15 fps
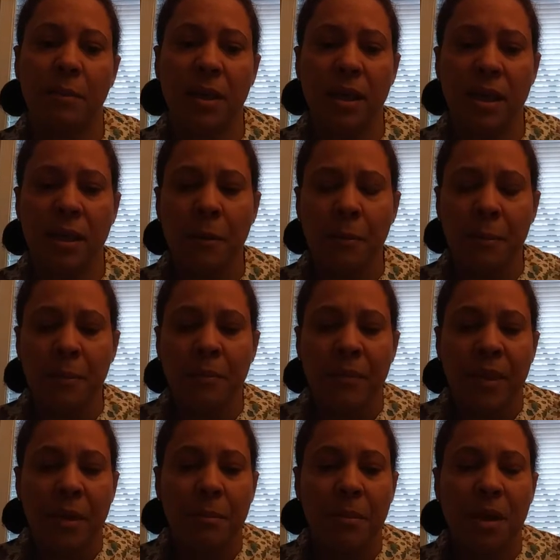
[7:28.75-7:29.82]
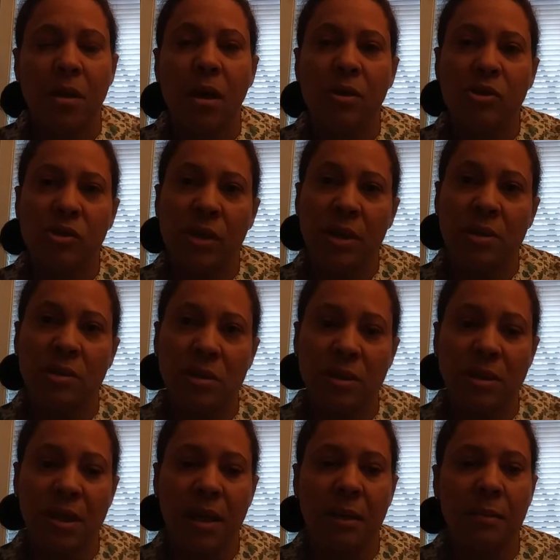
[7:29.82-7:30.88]
Be
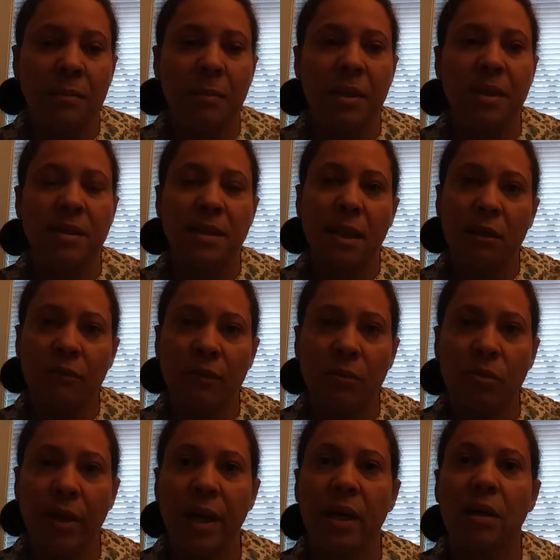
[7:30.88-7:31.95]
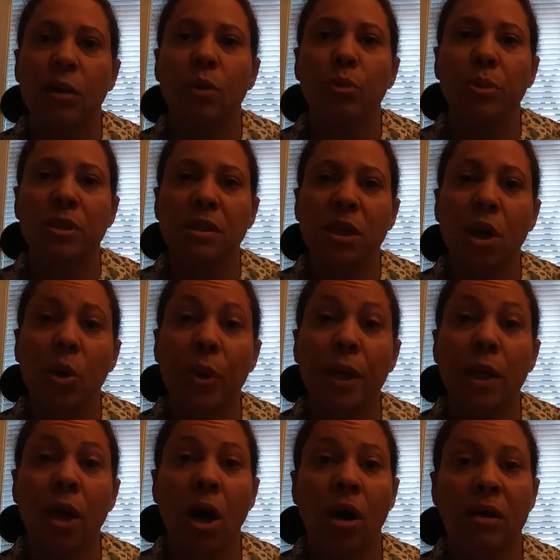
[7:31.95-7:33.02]
conscientious and be self-aware of what's
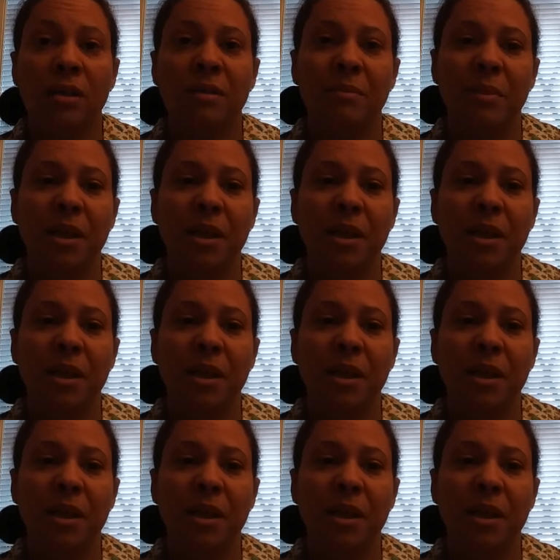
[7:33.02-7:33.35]
going on,